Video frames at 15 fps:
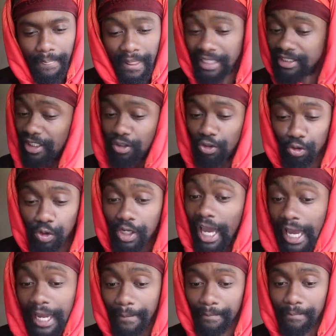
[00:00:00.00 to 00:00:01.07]
It's a new
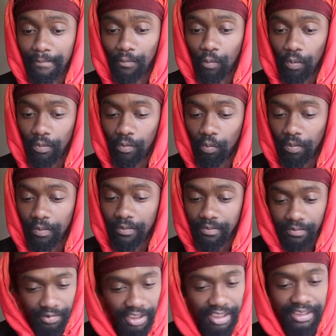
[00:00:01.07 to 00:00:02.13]
game.
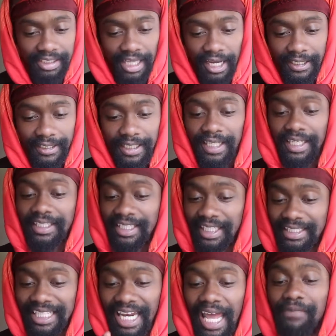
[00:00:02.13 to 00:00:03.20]
You understand?
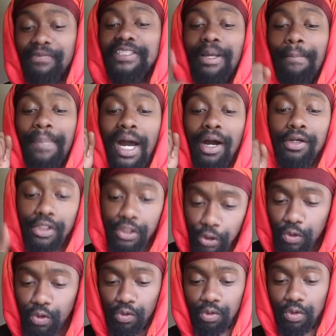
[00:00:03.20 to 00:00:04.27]
This life is about
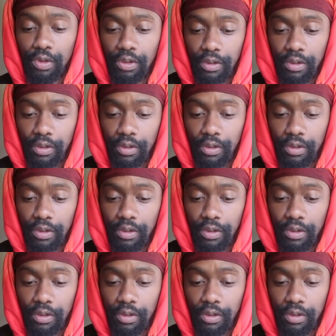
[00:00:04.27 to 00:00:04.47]
you.